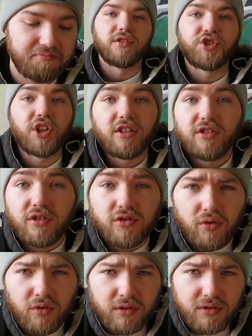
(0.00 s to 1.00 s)
The shots on
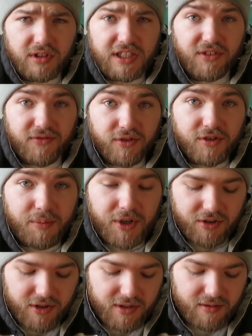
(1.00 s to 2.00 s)
goal in the first
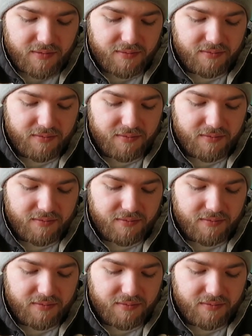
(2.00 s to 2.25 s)
period